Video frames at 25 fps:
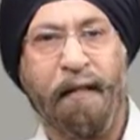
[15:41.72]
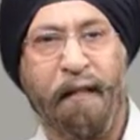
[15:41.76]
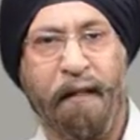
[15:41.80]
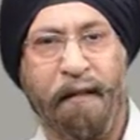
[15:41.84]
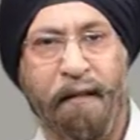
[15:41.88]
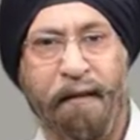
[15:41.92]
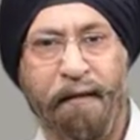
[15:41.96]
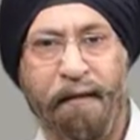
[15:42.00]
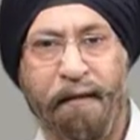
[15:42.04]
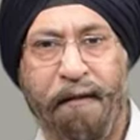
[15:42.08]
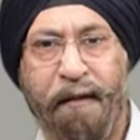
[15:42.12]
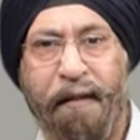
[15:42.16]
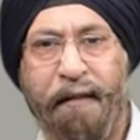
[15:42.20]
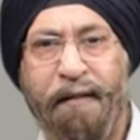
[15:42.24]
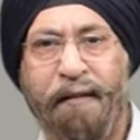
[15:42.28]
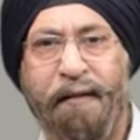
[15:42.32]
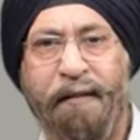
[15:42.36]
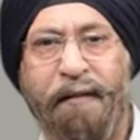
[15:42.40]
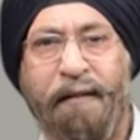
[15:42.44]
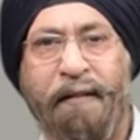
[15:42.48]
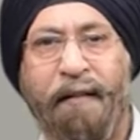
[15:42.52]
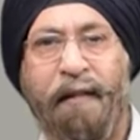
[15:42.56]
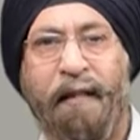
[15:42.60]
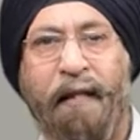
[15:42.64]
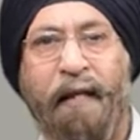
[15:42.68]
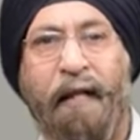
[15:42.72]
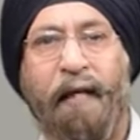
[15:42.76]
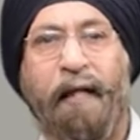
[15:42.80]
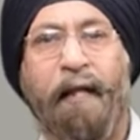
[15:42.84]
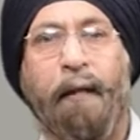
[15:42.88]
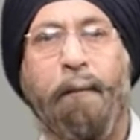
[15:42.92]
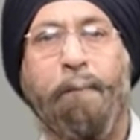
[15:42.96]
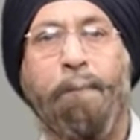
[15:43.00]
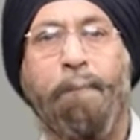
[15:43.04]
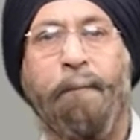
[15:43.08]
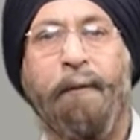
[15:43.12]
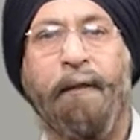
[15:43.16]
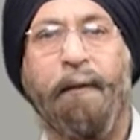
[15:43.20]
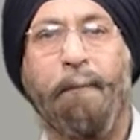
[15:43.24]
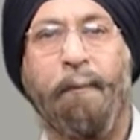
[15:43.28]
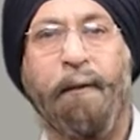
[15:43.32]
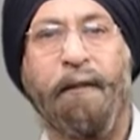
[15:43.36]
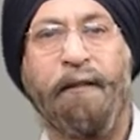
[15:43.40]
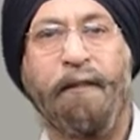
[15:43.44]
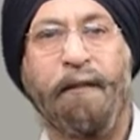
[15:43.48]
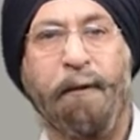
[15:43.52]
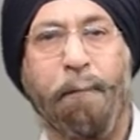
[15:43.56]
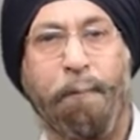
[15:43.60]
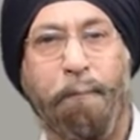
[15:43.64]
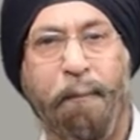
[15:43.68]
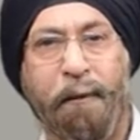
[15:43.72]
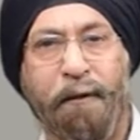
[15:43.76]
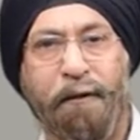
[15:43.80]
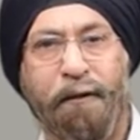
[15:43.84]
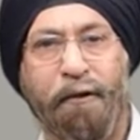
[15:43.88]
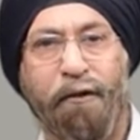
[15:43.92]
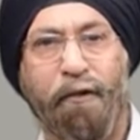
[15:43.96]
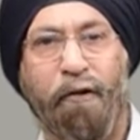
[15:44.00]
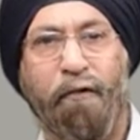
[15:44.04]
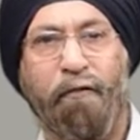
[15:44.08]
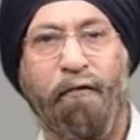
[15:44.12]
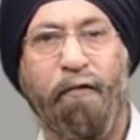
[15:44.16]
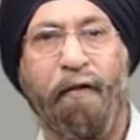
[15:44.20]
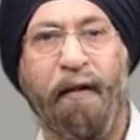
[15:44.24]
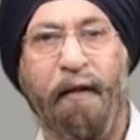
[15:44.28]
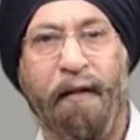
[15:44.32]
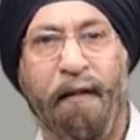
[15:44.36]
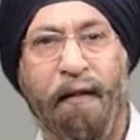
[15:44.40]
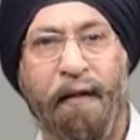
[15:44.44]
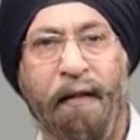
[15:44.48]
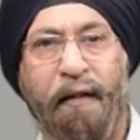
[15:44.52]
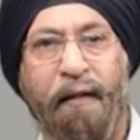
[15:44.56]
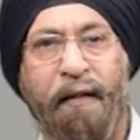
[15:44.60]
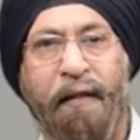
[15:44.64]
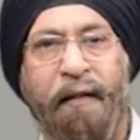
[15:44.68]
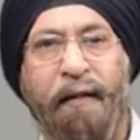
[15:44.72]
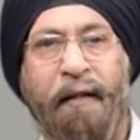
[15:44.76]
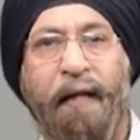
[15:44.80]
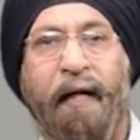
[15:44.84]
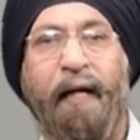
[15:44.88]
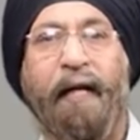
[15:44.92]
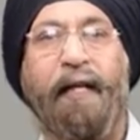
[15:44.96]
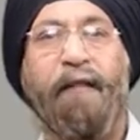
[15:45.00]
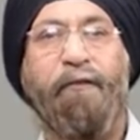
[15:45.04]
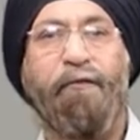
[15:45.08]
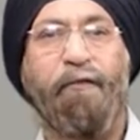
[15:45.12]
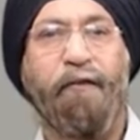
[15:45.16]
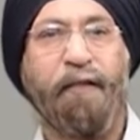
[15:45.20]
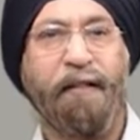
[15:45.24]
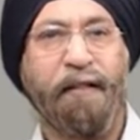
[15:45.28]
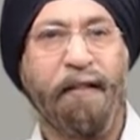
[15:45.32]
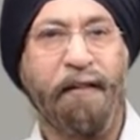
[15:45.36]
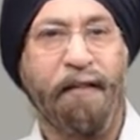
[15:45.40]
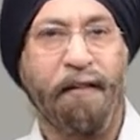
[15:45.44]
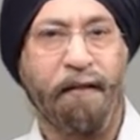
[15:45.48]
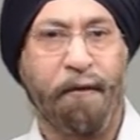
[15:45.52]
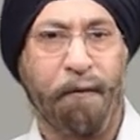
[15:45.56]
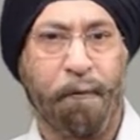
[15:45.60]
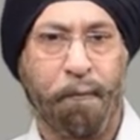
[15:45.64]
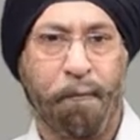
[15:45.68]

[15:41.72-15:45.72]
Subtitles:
alertness accompanied by suppression of hunger and fatigue.